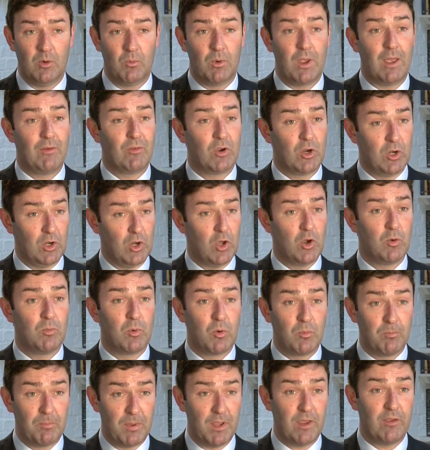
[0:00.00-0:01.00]
We have a global
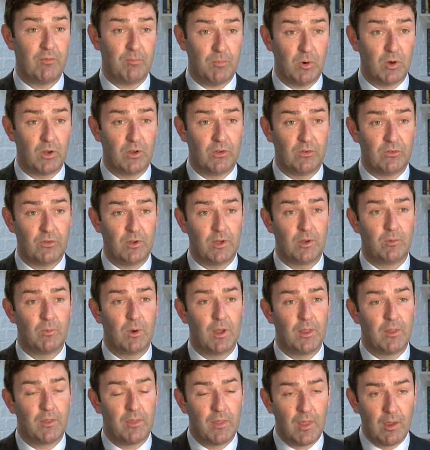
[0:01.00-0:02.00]
beef policy
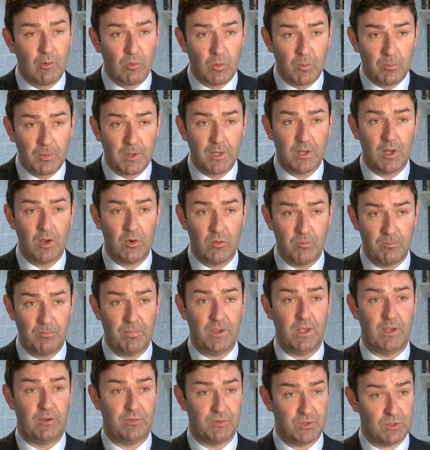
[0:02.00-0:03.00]
where there will be no
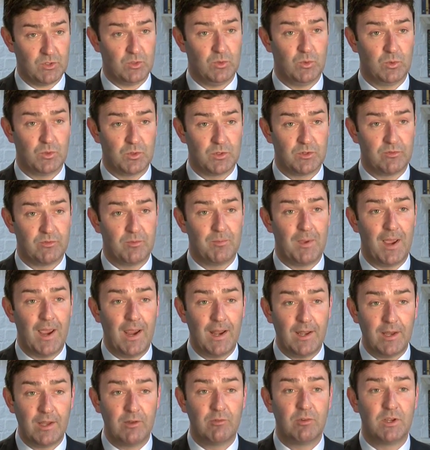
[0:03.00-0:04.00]
beef sourced from
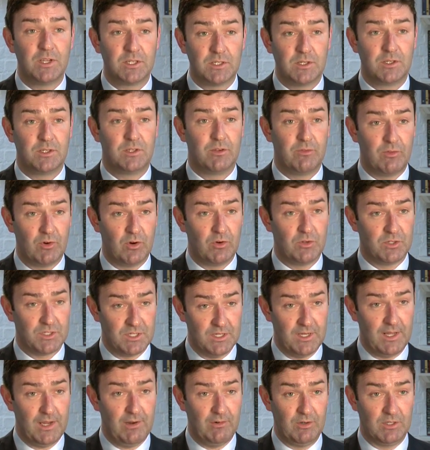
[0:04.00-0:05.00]
any recently
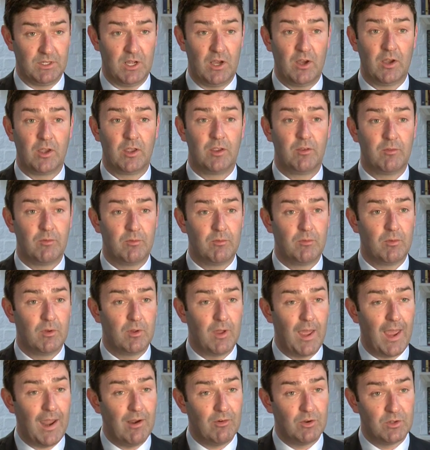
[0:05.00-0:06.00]
deforested area, i.e.
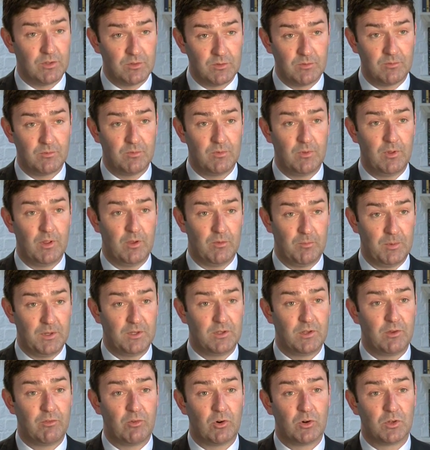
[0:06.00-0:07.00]
areas that have been
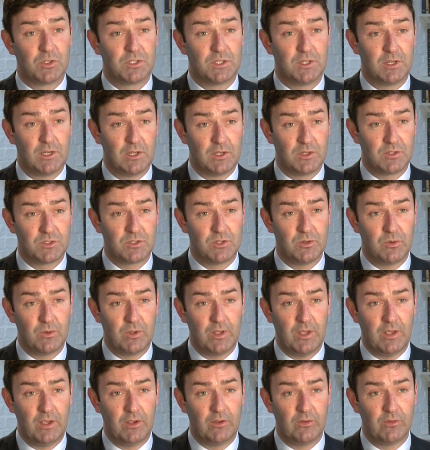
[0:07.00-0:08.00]
deforested in the last 2
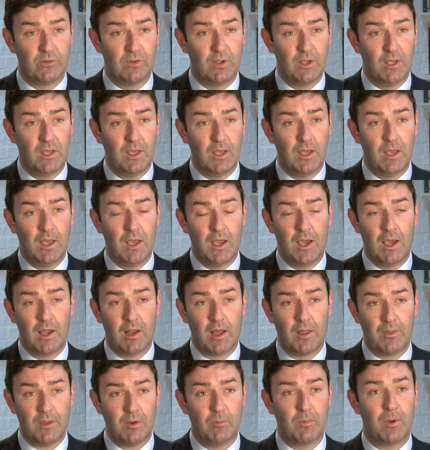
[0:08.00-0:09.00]
years.
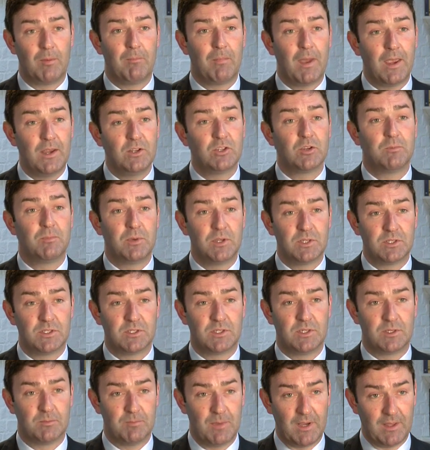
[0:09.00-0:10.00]
I think when major
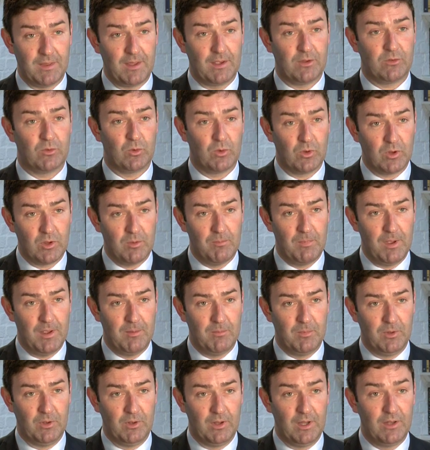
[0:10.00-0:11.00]
businesses make that sort of
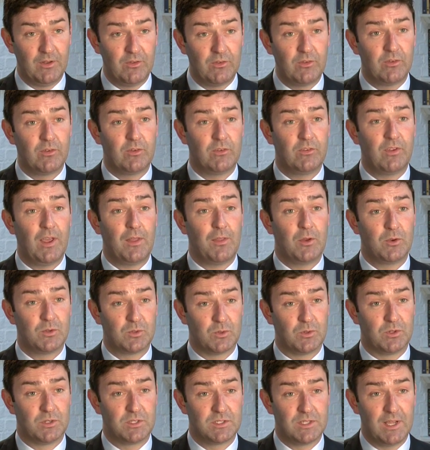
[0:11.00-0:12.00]
commitment and set those
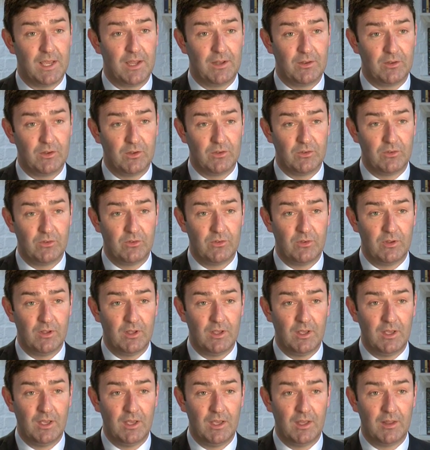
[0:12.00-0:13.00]
sort of standards,
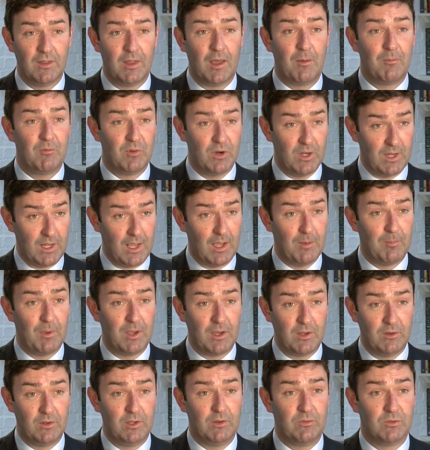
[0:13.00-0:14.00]
that really can make
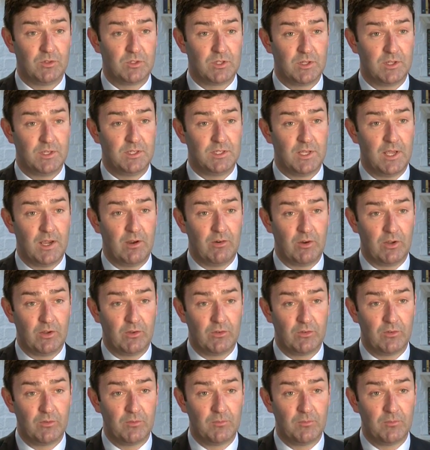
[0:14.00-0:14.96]
a difference to these areas.